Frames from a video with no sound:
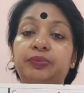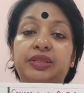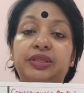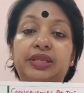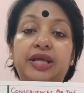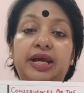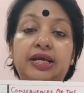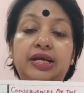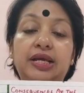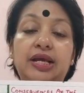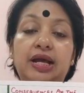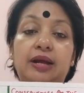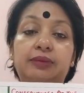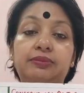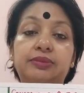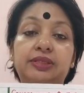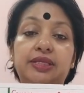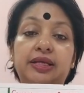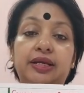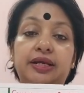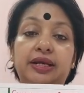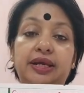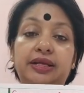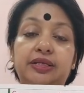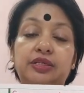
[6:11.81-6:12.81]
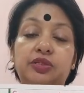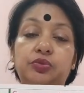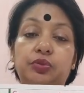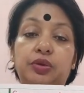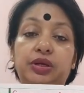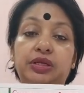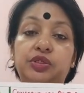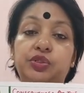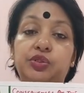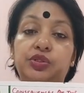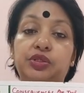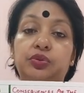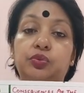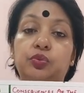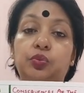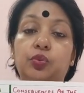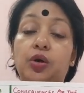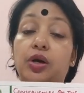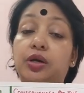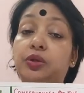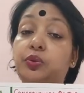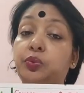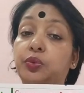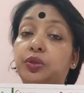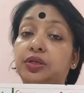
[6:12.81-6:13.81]
Then comes the next question.
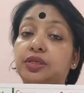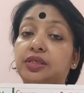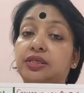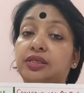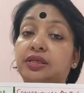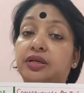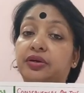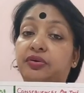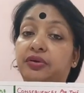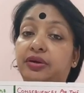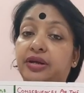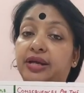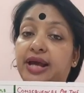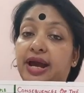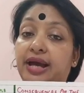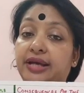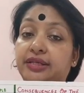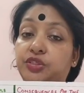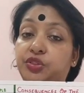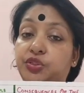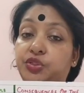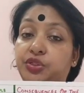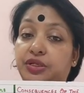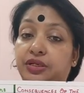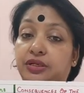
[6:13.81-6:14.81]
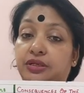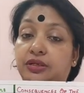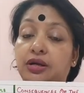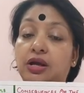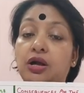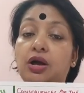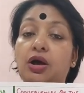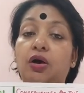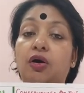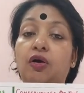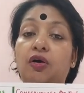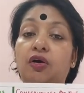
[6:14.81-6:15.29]
What was the reaction